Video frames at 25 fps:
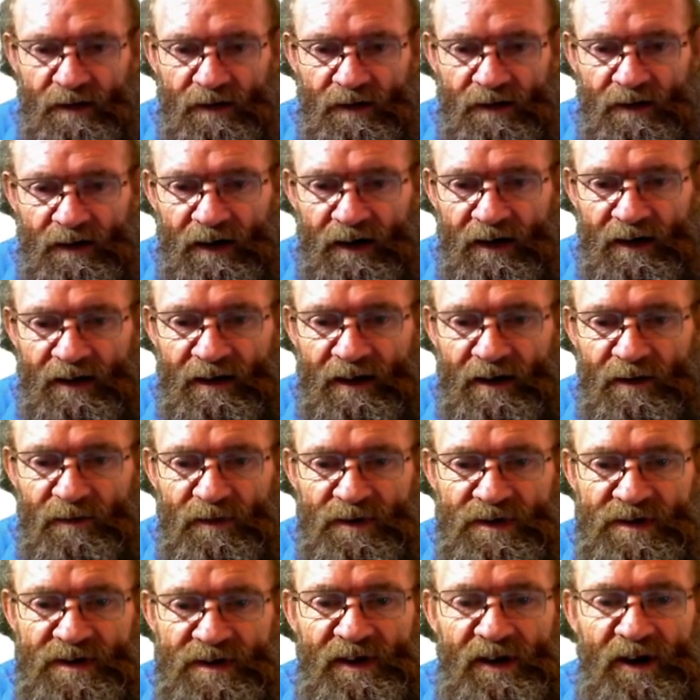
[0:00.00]
Okay, that
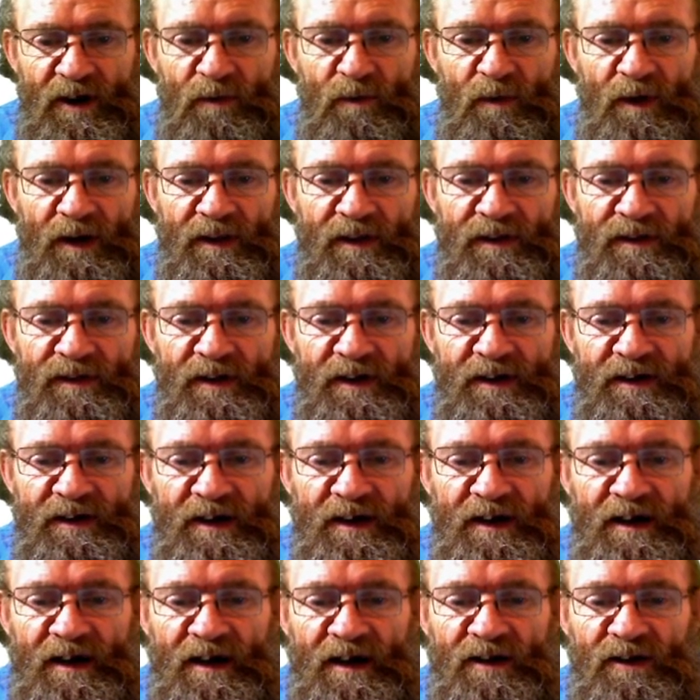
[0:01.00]
was
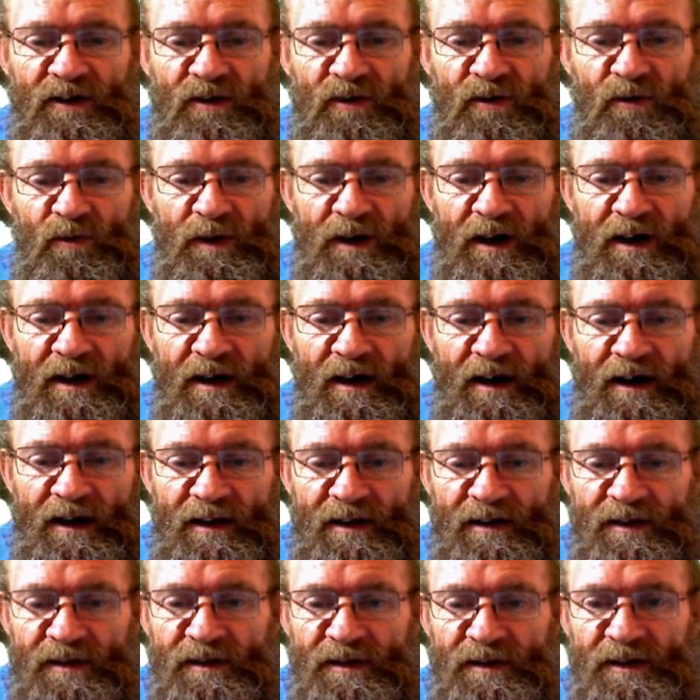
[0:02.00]
3130 and
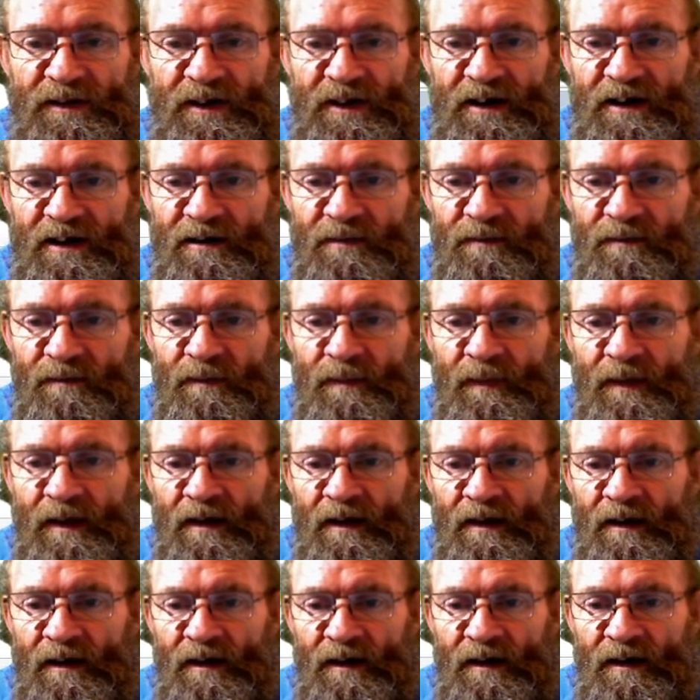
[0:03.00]
2930.
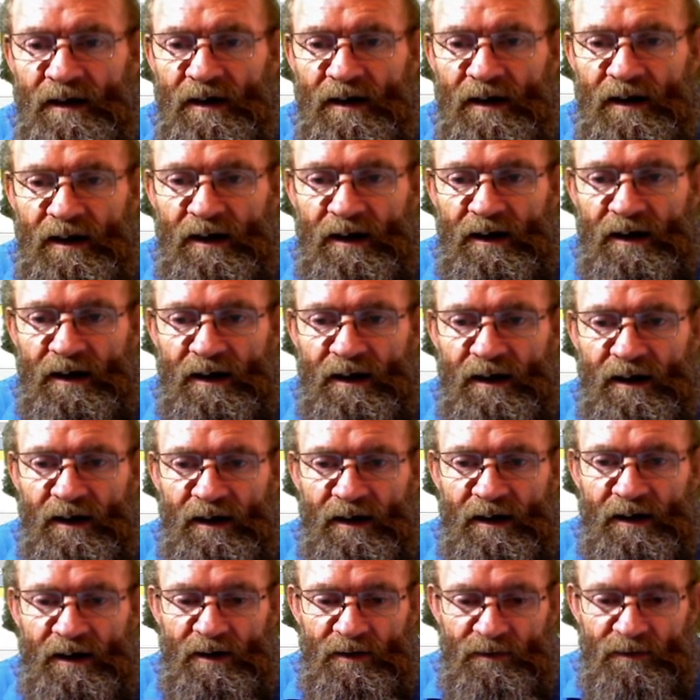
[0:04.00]

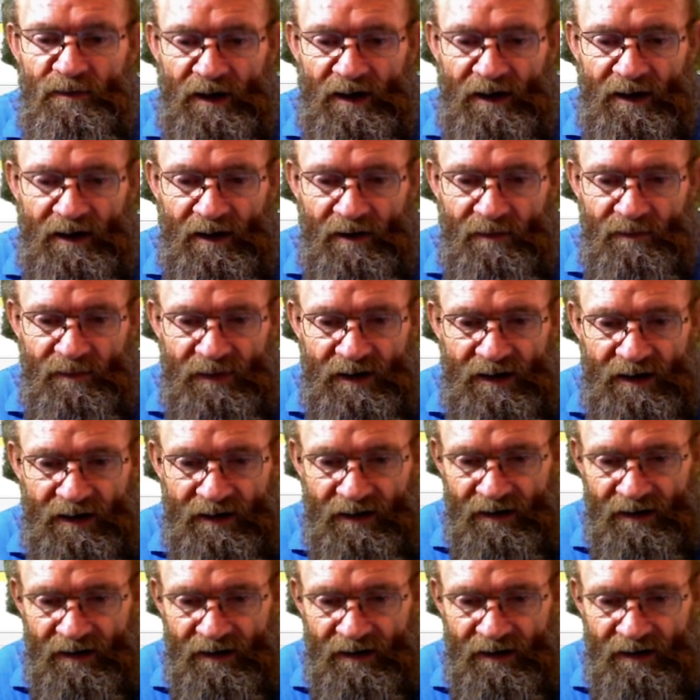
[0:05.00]
And if I come here